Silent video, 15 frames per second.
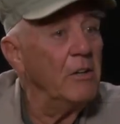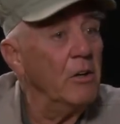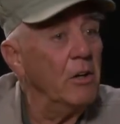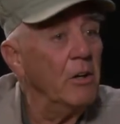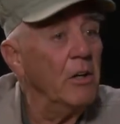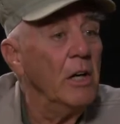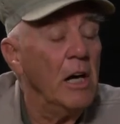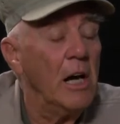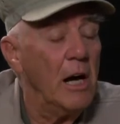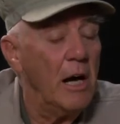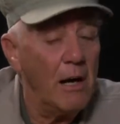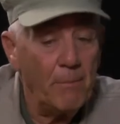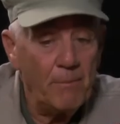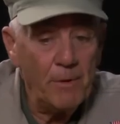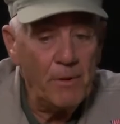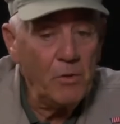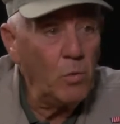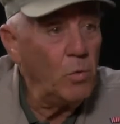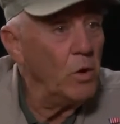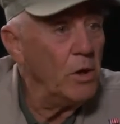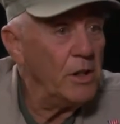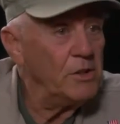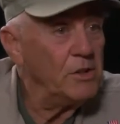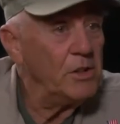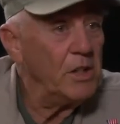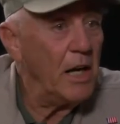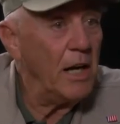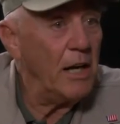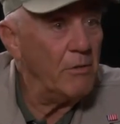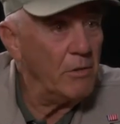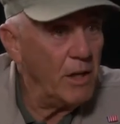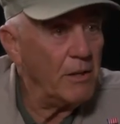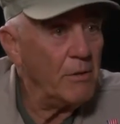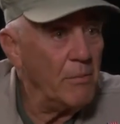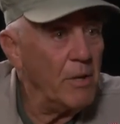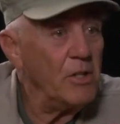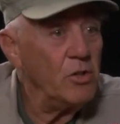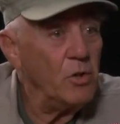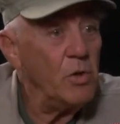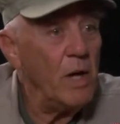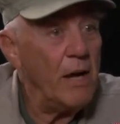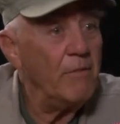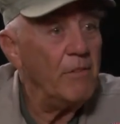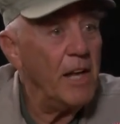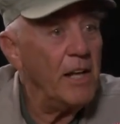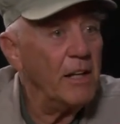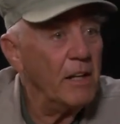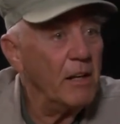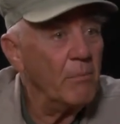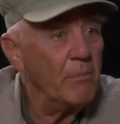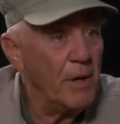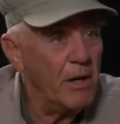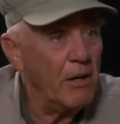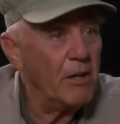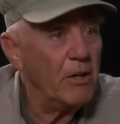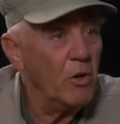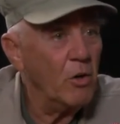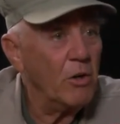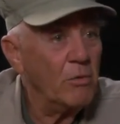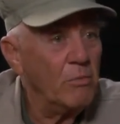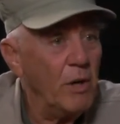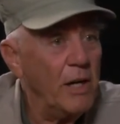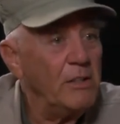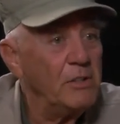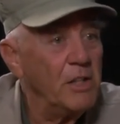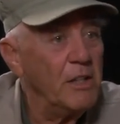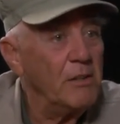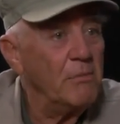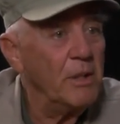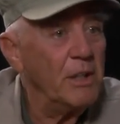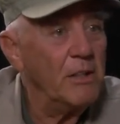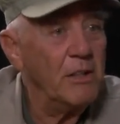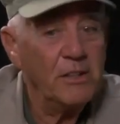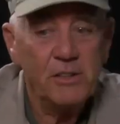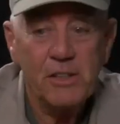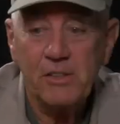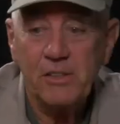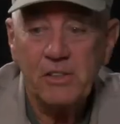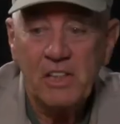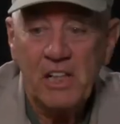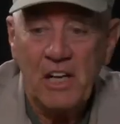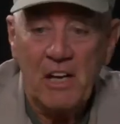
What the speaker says: or up in the woods, I recommend you have that little paracord bracelet because it's